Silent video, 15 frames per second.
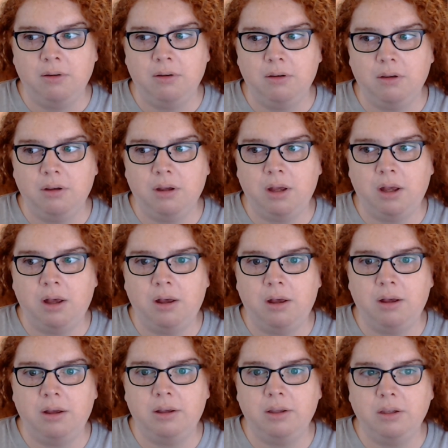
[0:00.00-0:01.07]

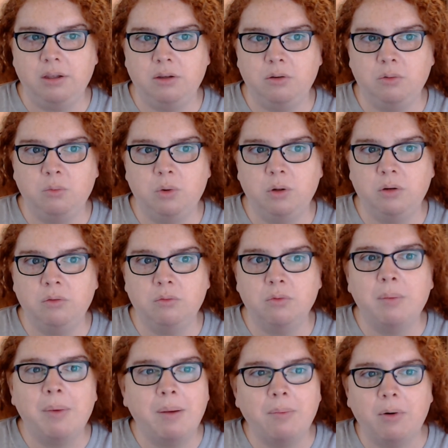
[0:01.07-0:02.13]
uh, you wouldn't
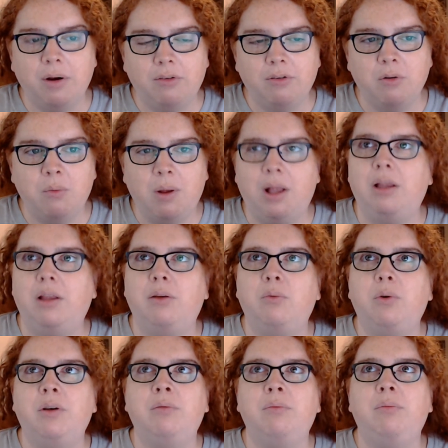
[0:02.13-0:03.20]
remember it so well. It
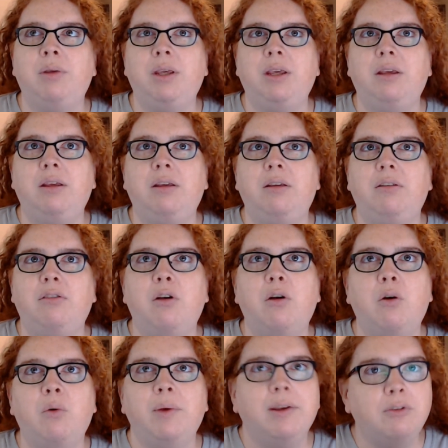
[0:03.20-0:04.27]
wouldn't be
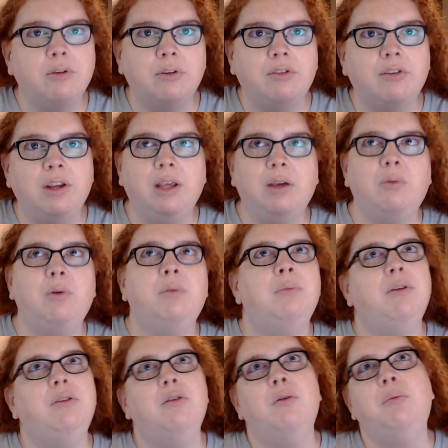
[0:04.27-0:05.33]
so interesting. It wouldn't be
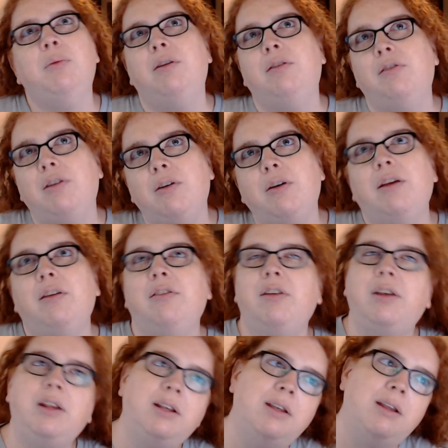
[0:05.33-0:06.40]
so mysterious and
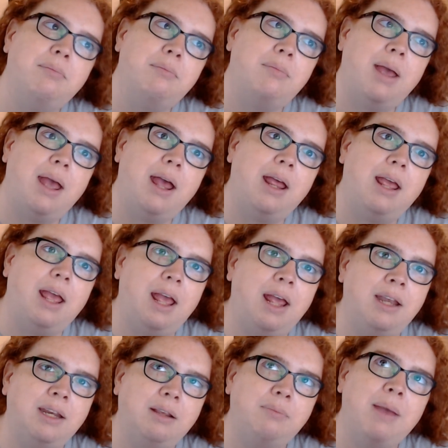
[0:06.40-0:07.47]
enigma-
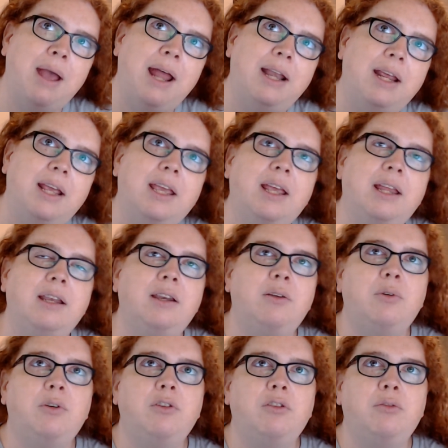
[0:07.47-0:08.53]
enigmatic, and it
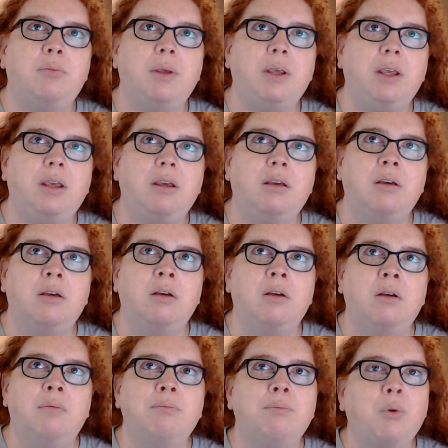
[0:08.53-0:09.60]
would just be
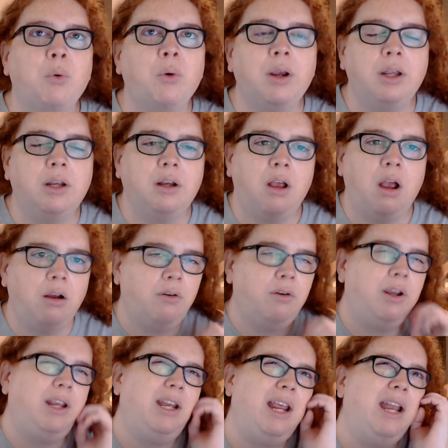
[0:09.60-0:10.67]
boring and
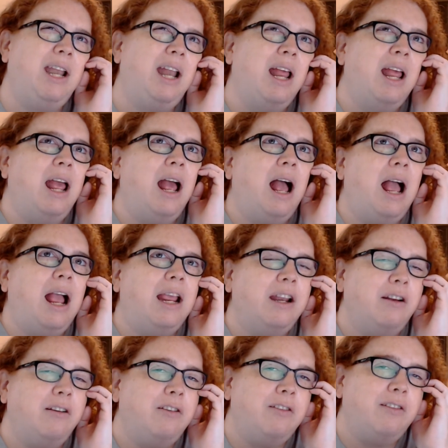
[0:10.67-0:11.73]
concrete. And I can
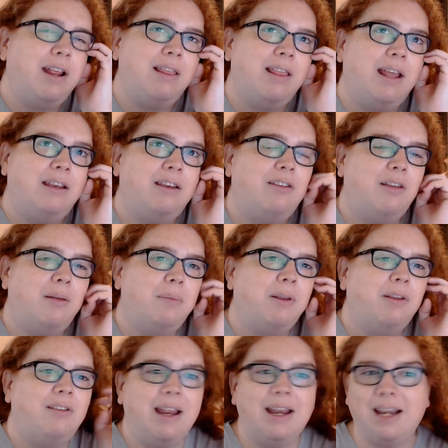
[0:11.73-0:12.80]
understand that to some
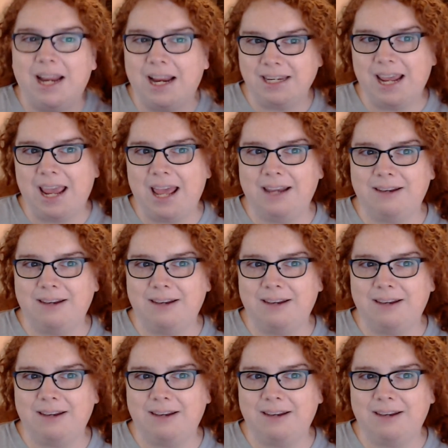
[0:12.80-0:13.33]
extent, and yet